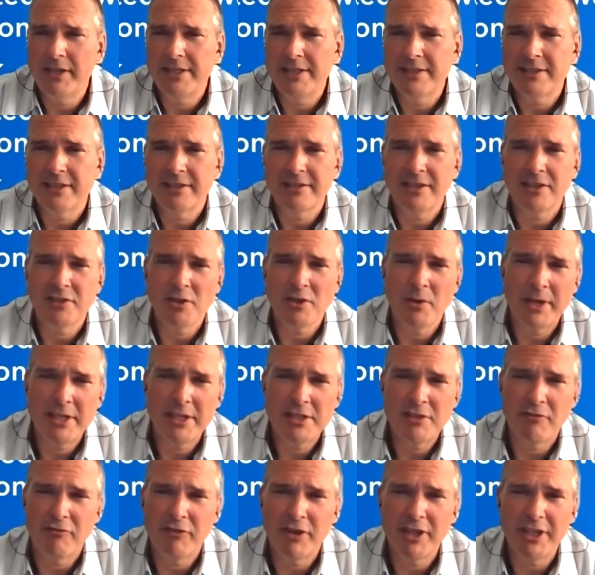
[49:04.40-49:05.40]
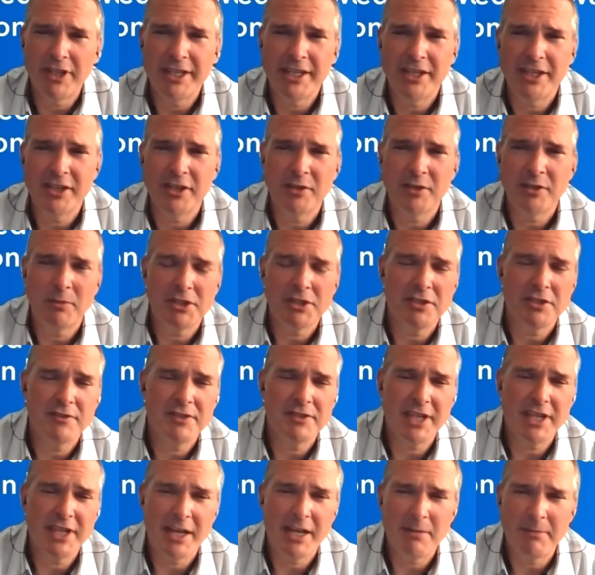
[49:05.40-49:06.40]
these. So it's really good what you
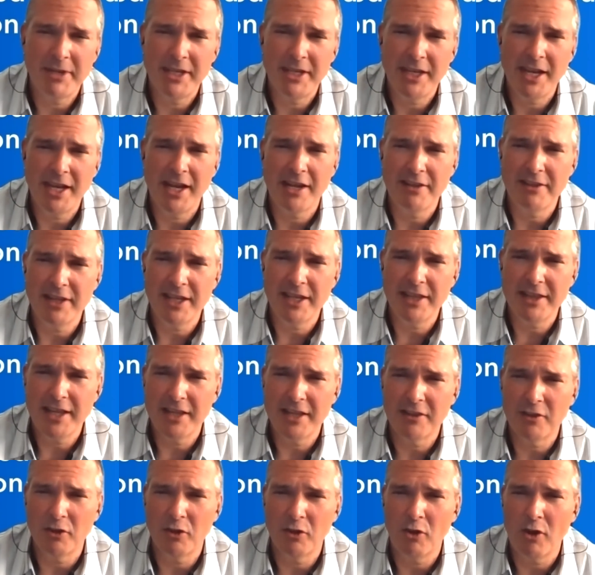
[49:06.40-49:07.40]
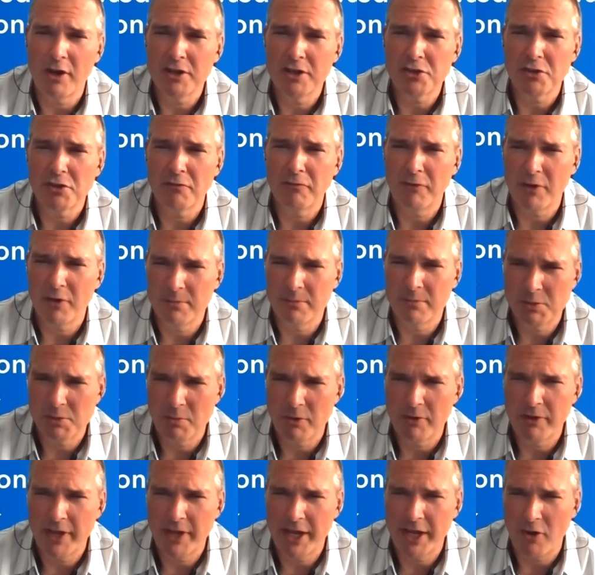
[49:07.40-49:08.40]
said. I mean, yeah, I think that the larger firms
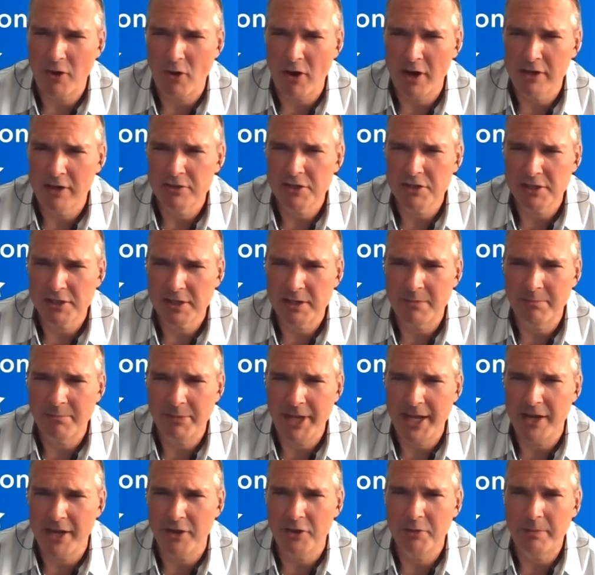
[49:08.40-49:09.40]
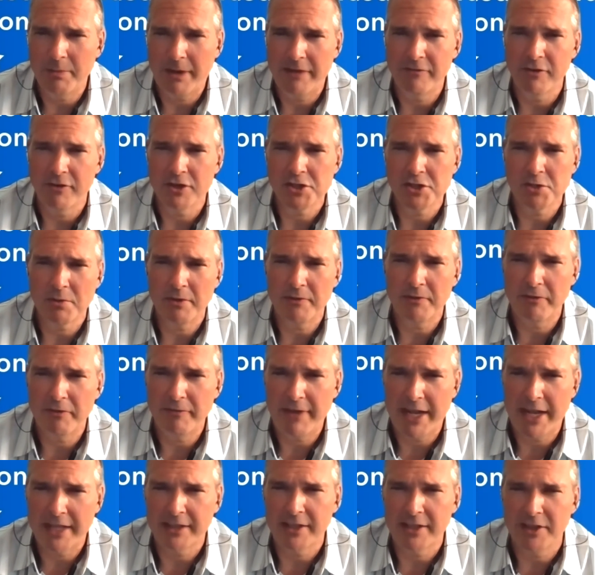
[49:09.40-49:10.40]
where they are just compelled by virtue of the
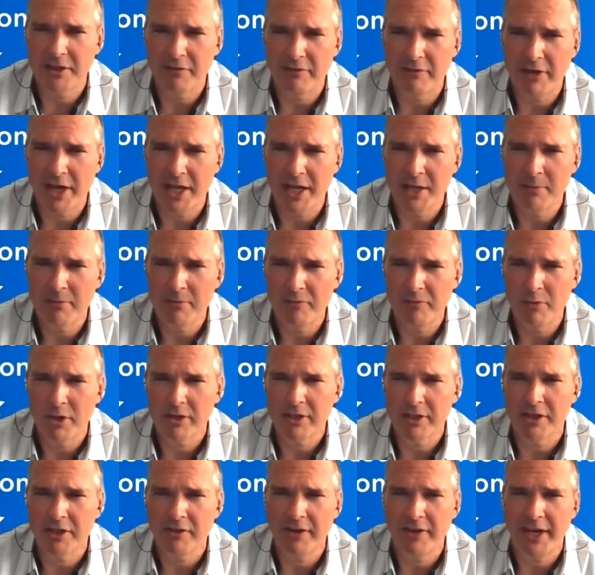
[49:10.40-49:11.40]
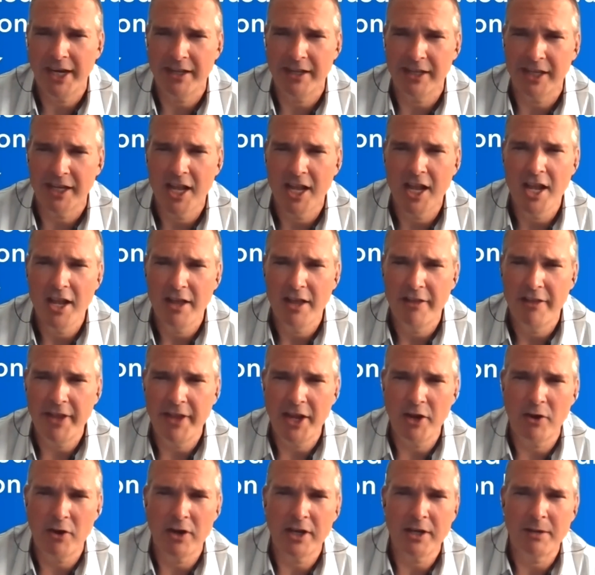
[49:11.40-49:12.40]
fact that the volume of work that they're handling,
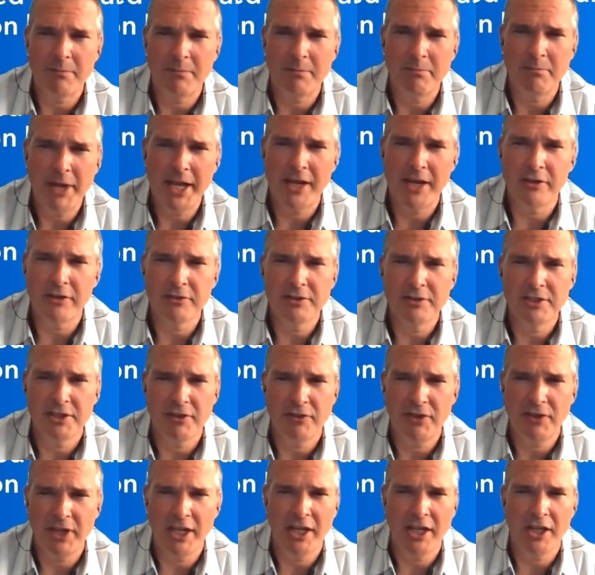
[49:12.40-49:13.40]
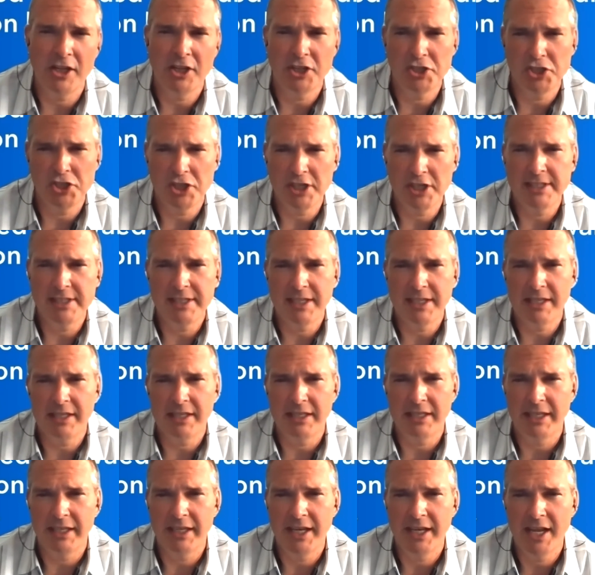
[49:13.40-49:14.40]
they are compelled to think
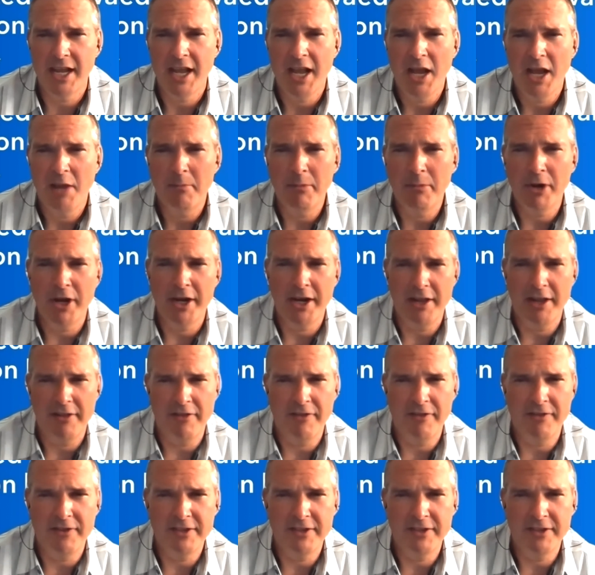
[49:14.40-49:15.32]
logistically. But